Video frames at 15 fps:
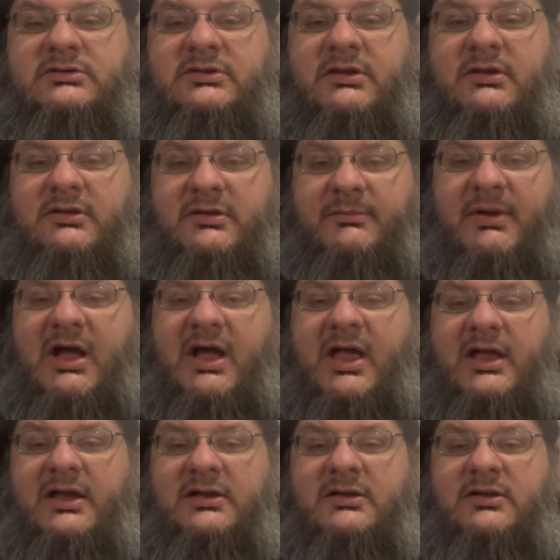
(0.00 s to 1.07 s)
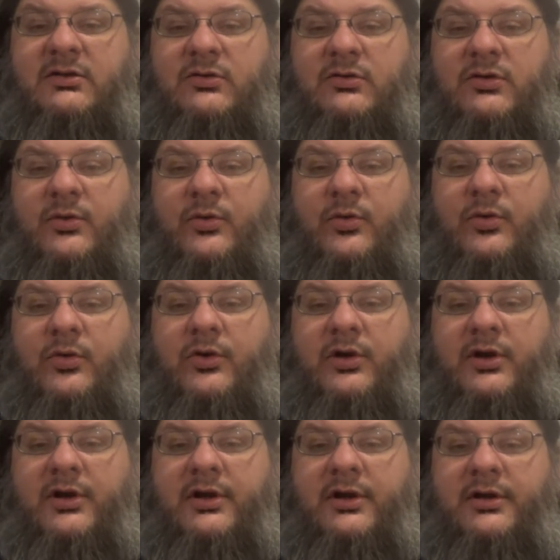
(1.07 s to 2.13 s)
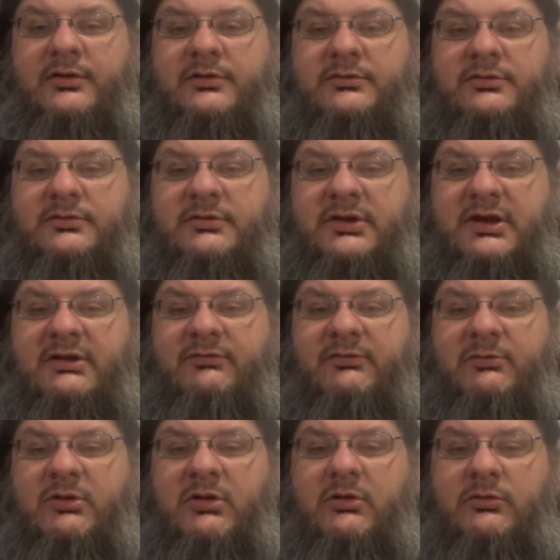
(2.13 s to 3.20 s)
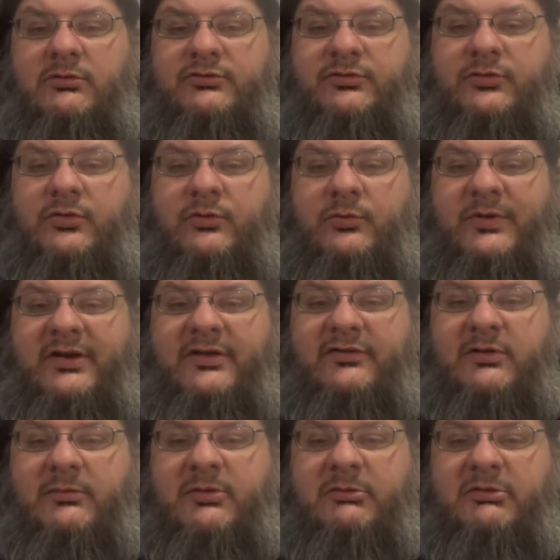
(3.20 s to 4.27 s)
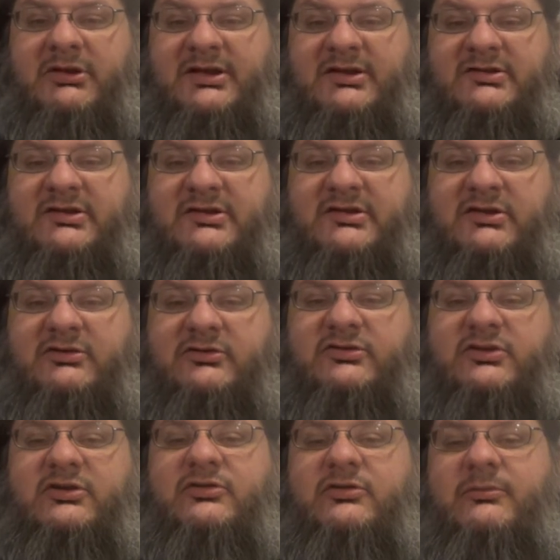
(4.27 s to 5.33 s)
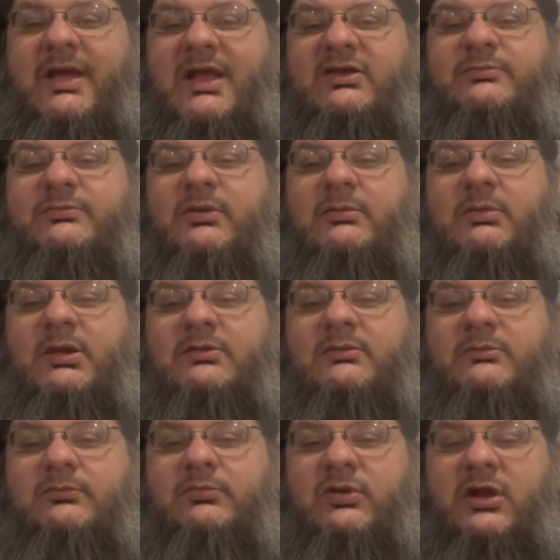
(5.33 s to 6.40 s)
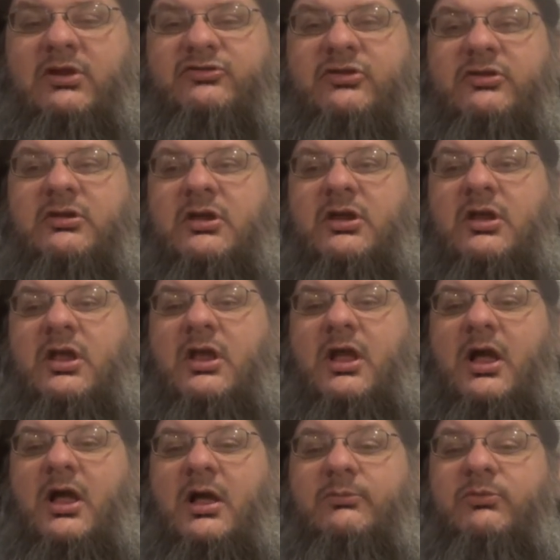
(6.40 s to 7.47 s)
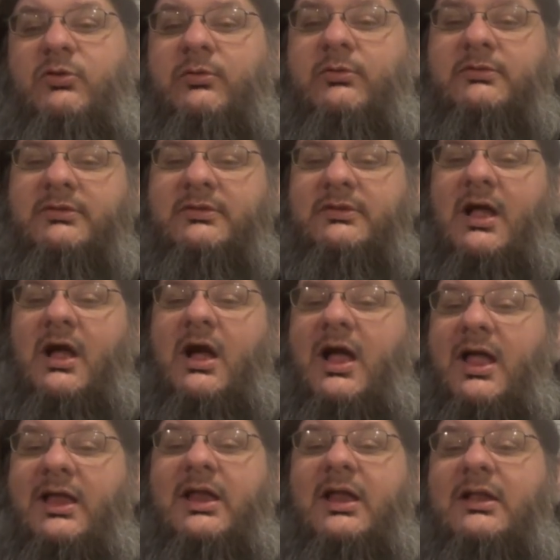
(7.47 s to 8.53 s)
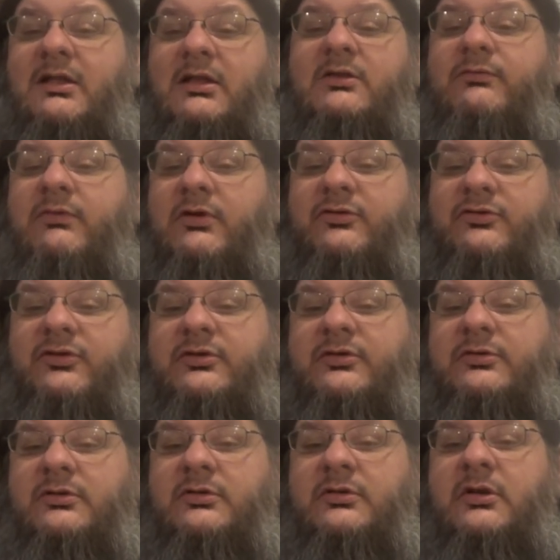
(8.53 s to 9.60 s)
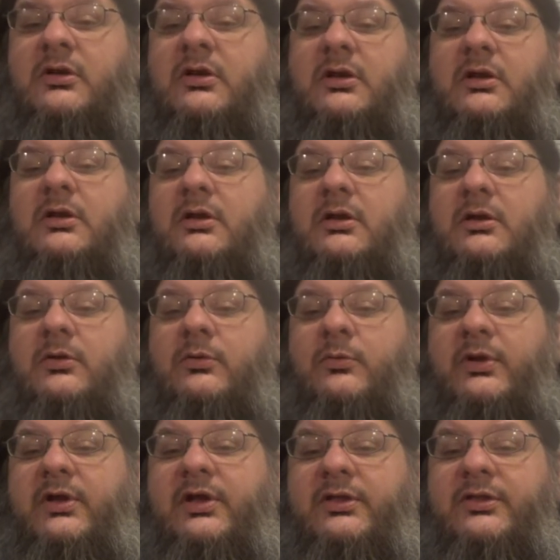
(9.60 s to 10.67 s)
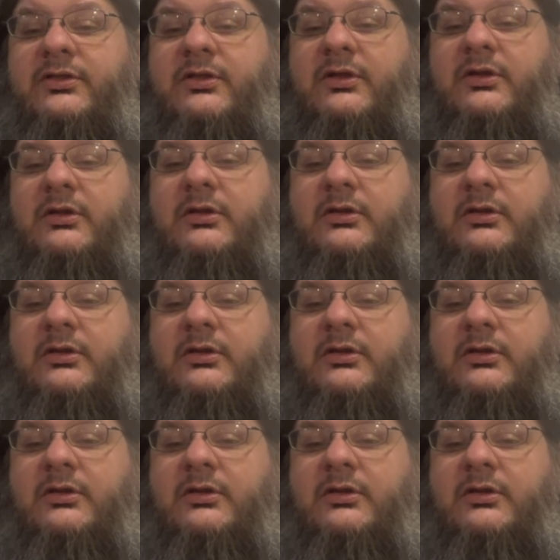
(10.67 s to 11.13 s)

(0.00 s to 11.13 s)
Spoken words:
to buy it, or get it from your local store when it's going to be released, etc., etc., to mass public production. You will not get this version with